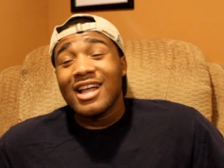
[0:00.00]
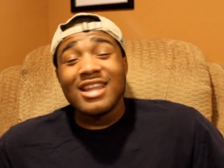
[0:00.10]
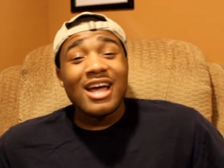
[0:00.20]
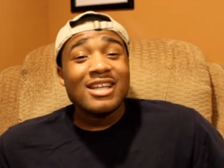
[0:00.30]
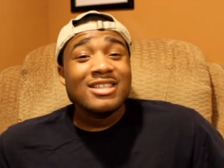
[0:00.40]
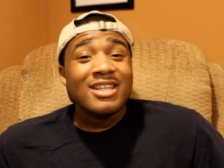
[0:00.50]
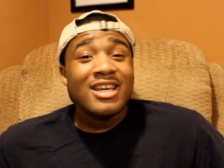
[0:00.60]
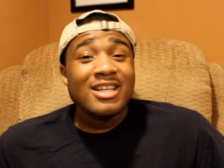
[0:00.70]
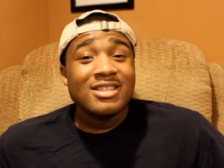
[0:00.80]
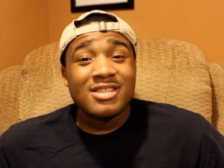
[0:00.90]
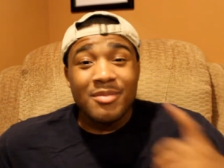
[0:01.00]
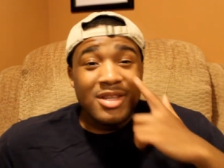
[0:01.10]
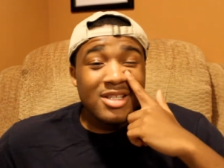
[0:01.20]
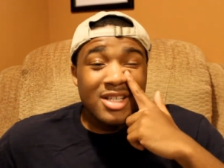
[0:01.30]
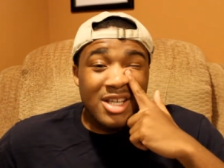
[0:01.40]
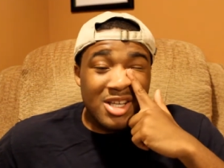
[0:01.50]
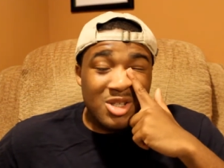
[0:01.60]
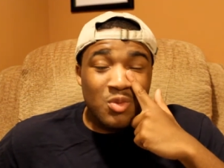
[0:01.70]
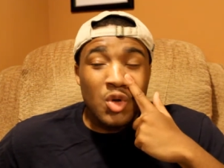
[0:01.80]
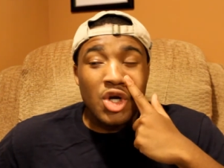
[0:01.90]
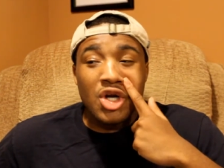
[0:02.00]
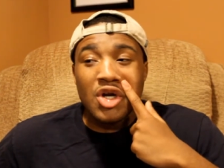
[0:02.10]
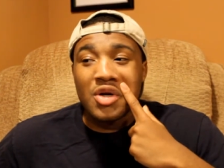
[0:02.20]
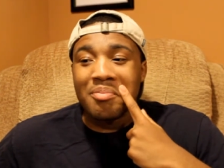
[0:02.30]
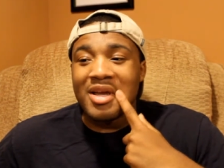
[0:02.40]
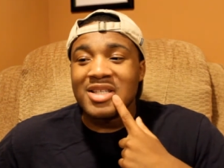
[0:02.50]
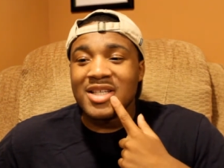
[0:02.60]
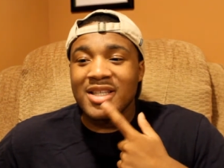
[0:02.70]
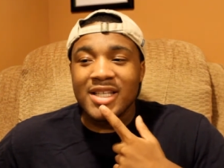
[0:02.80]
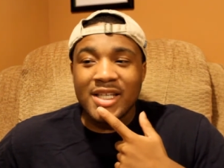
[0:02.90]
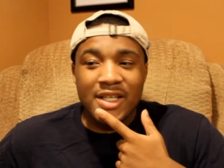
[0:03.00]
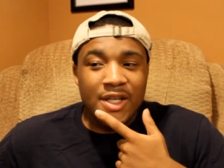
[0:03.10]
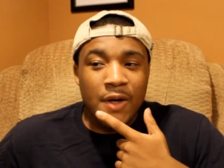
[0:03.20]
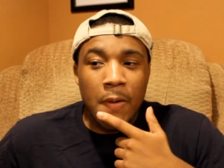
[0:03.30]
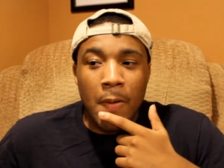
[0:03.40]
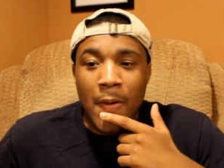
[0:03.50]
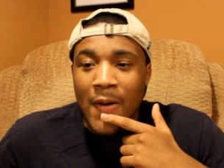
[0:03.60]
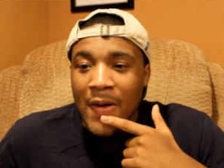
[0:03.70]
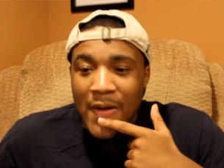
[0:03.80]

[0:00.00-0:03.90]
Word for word: A lot of these kids, some of these kids were basically, you know,